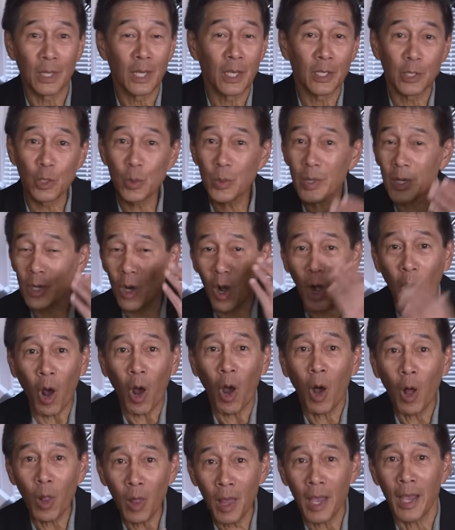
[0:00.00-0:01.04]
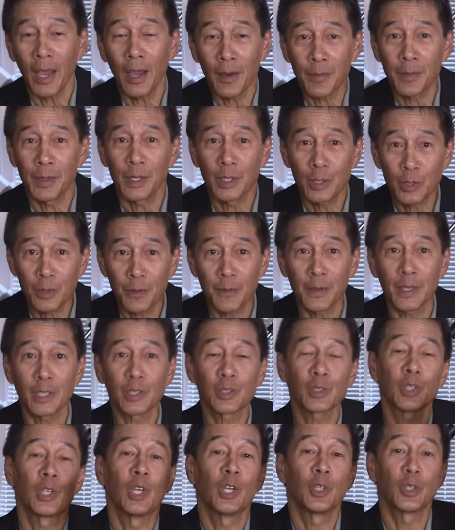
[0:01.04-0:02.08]
You could all have this
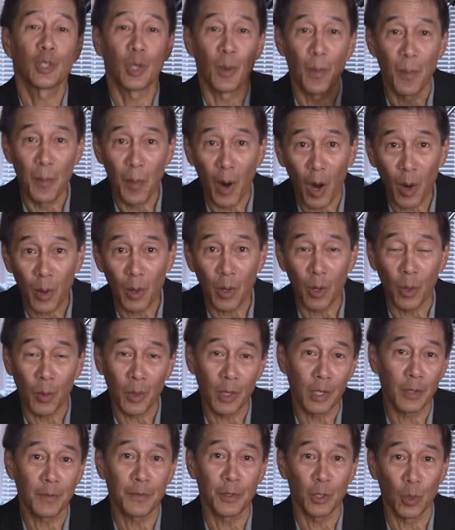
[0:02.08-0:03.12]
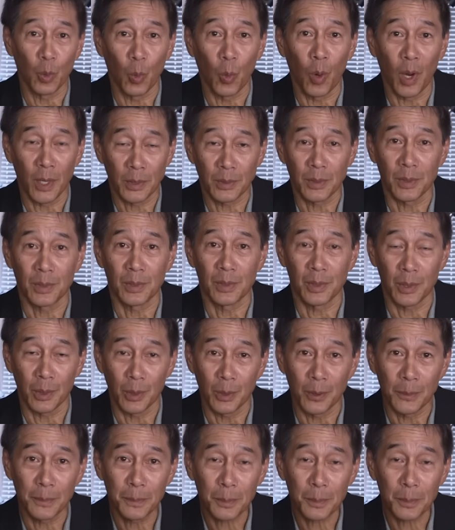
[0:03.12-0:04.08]
fixed tomorrow if you wanted to.